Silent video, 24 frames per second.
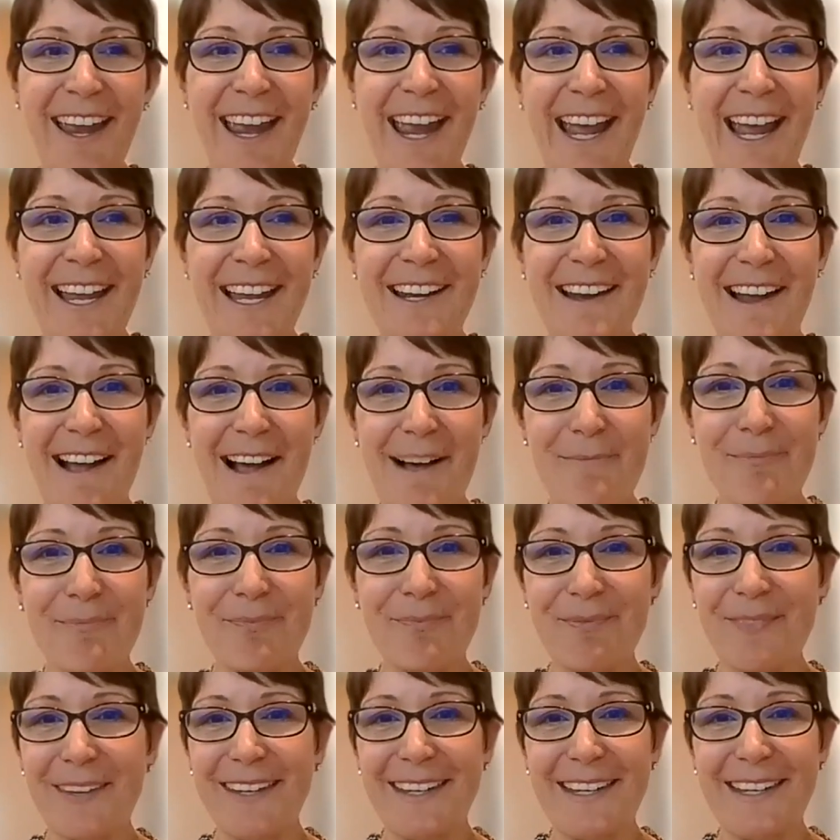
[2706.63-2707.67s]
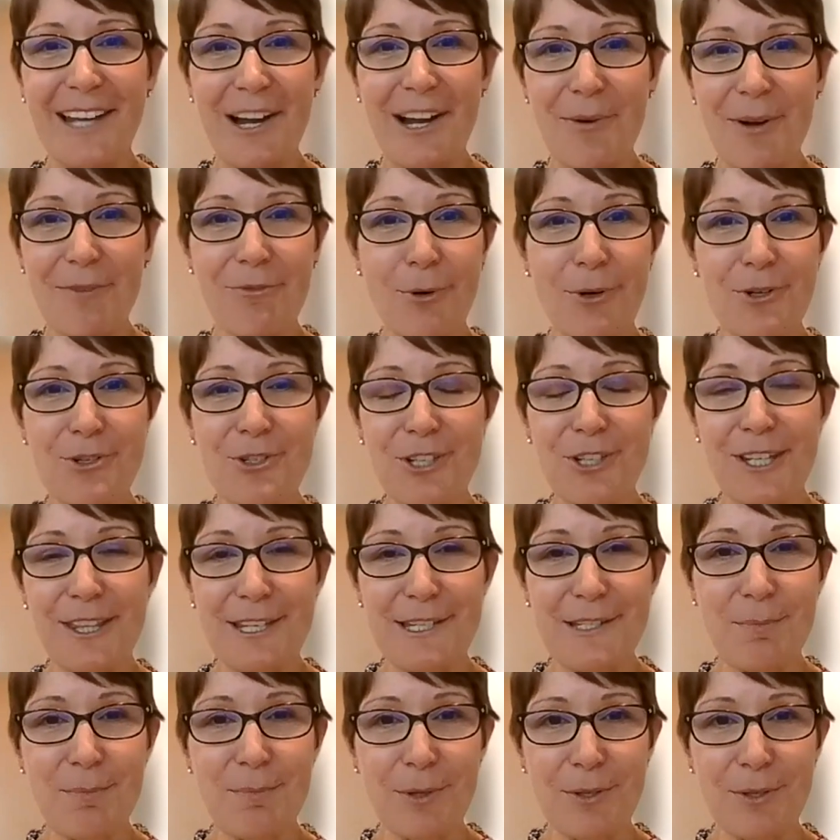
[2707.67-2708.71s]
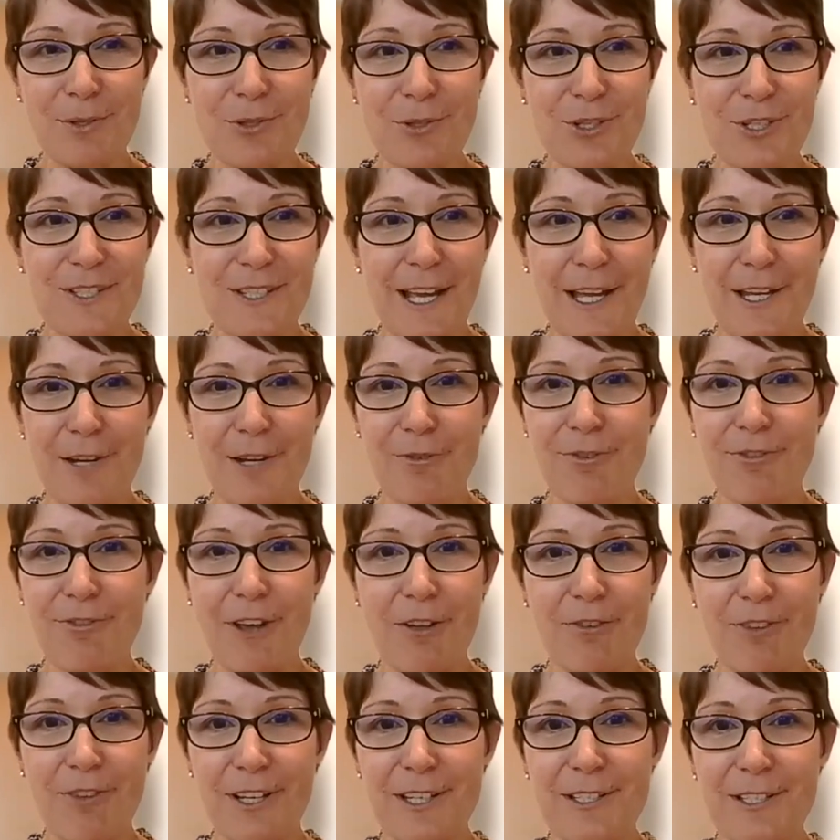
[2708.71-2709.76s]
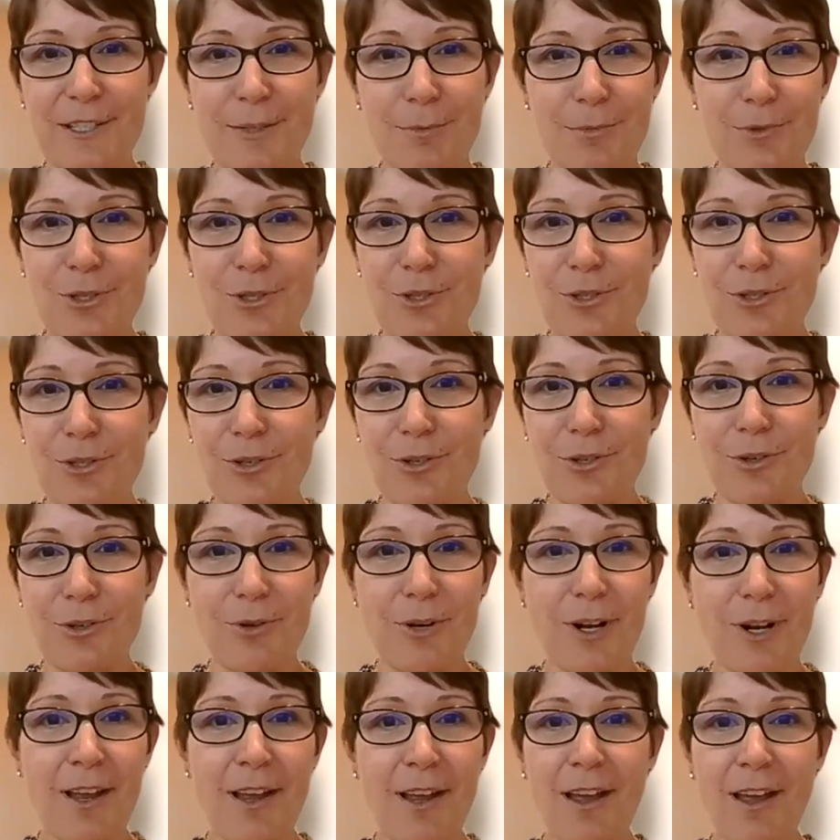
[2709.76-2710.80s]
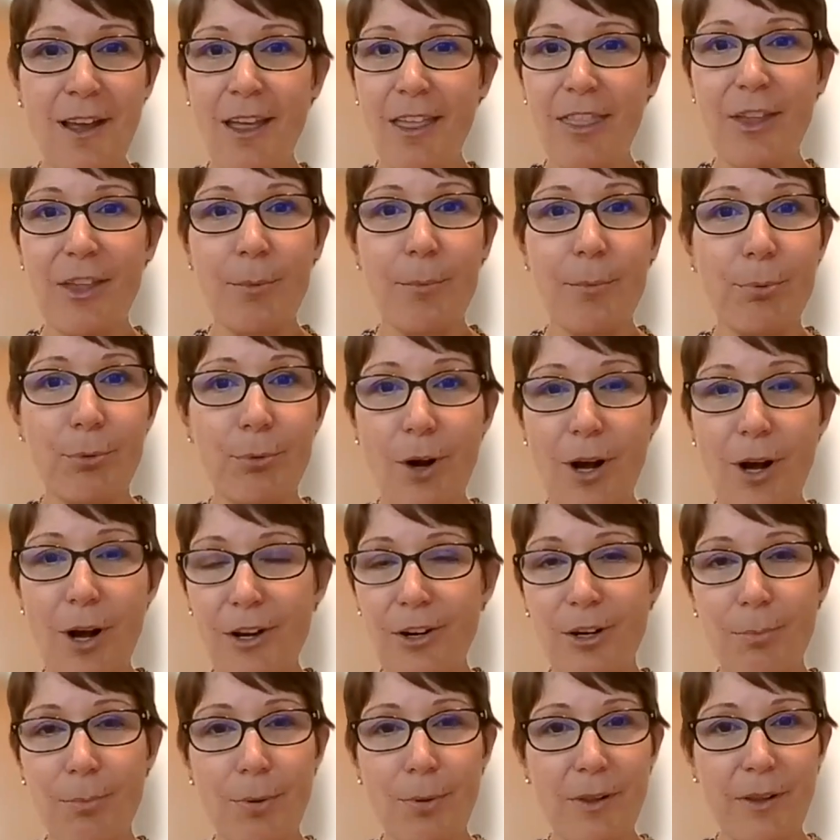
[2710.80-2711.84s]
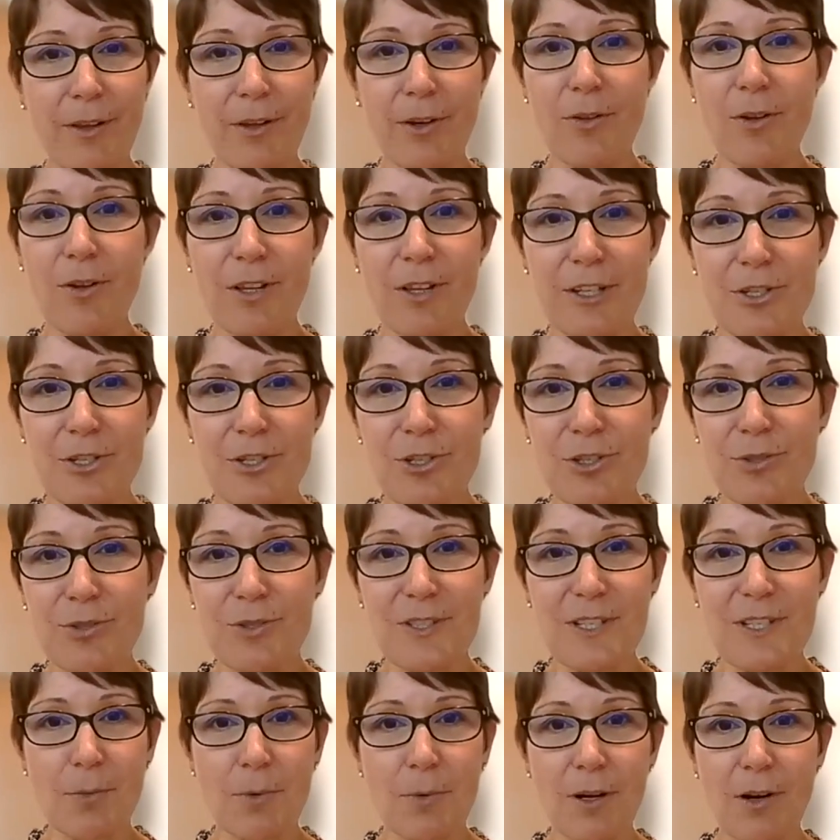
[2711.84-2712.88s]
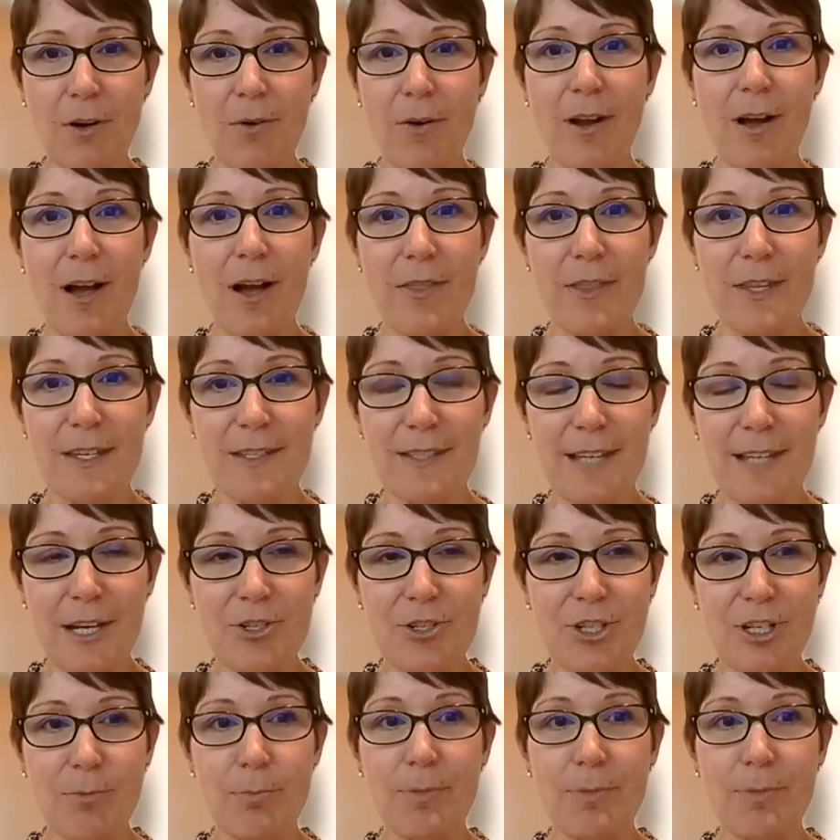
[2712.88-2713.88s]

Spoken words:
And, unfortunately, these bills just kind of fell victim to the broader political issues that were going on this session.